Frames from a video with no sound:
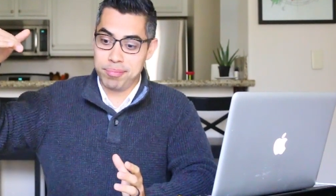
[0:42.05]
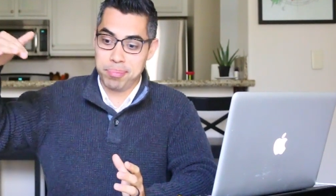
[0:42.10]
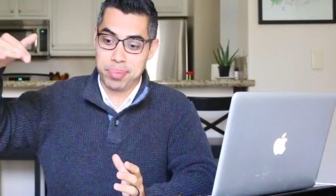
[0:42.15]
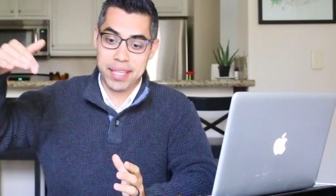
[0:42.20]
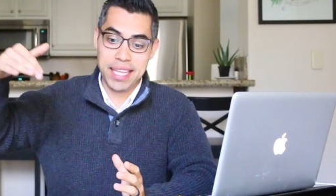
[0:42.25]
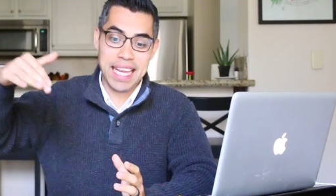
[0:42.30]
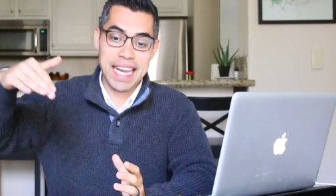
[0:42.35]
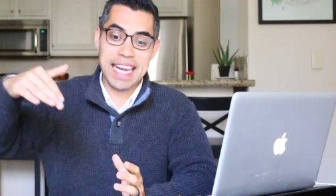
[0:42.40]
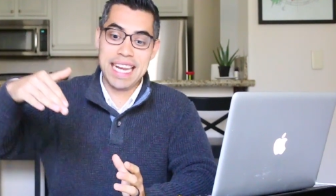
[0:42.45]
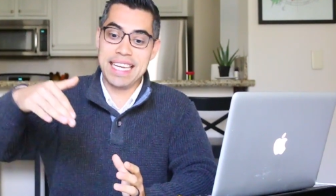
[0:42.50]

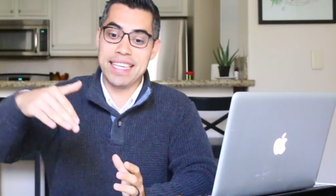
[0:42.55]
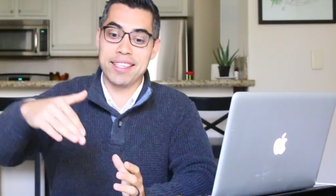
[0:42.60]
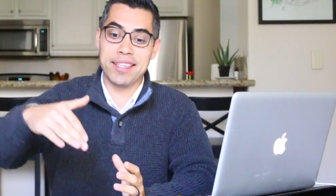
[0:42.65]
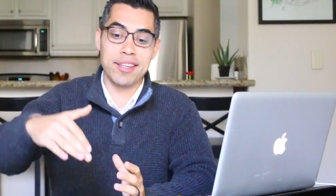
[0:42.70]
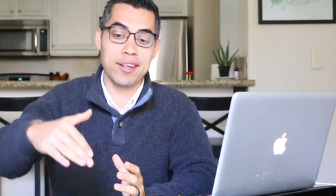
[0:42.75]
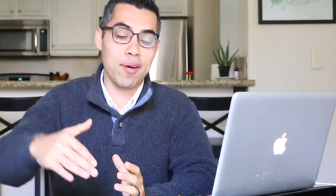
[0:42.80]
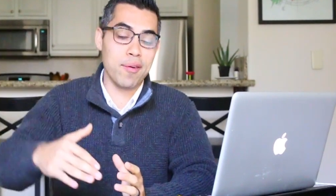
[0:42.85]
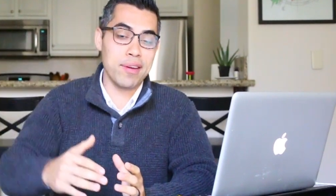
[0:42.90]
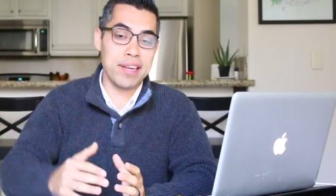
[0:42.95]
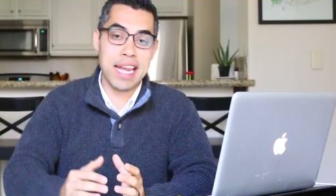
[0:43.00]

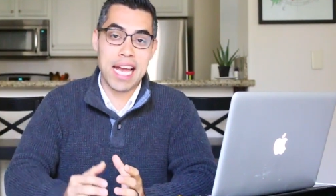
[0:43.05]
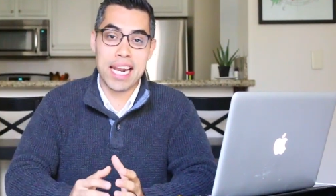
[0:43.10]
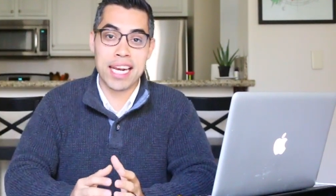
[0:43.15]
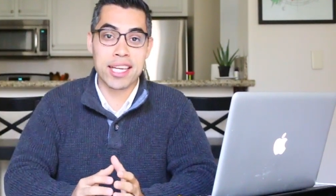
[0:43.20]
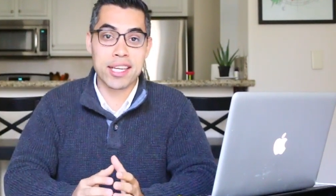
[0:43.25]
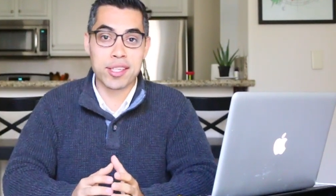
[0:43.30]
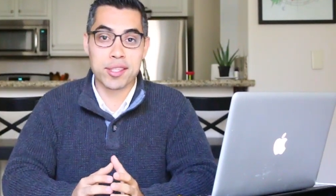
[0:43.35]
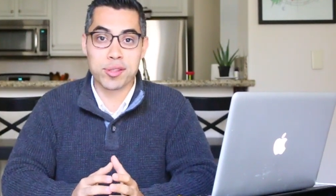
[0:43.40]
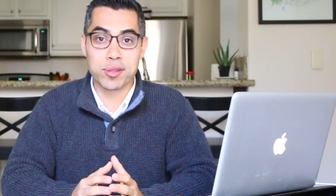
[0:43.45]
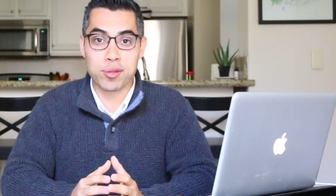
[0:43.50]
plane going out
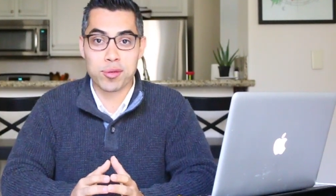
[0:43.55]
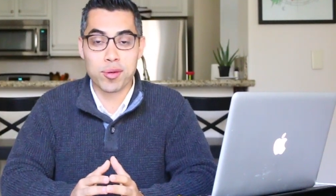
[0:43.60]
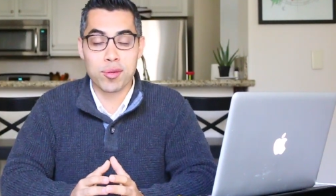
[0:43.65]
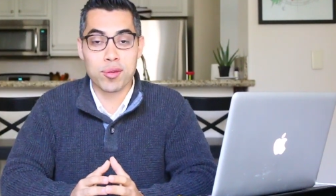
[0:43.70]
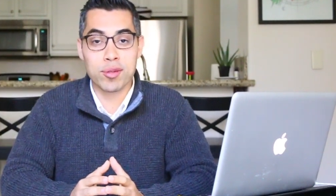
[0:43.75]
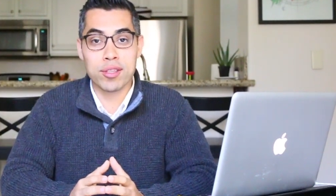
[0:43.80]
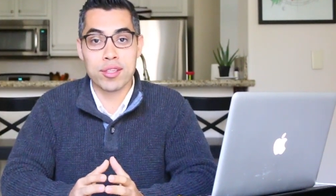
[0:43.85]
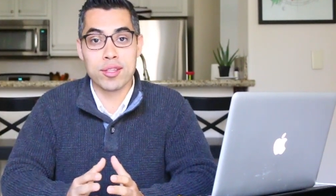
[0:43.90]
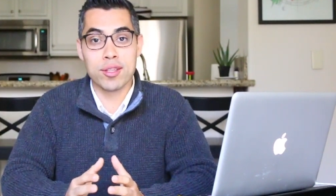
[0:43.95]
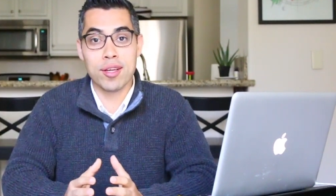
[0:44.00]
of
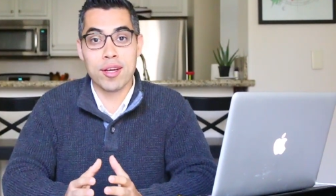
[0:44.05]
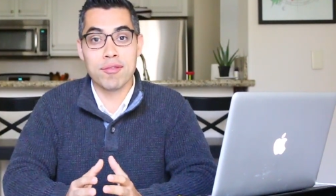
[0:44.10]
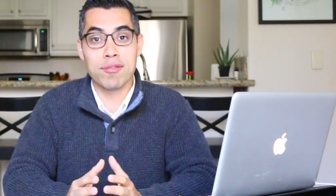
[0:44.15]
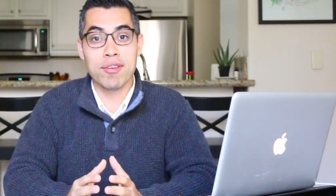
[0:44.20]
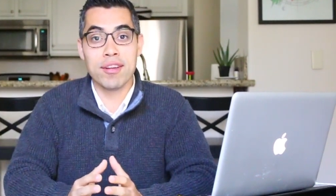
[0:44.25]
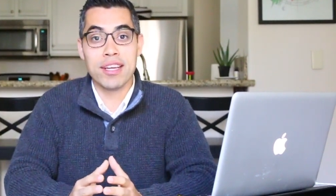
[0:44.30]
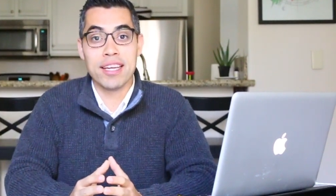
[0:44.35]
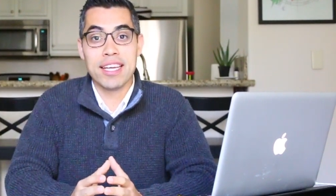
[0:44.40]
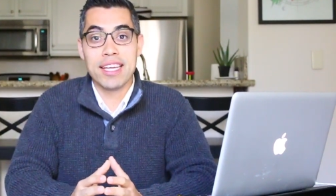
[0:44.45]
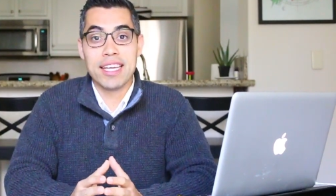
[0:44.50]
control, and you have,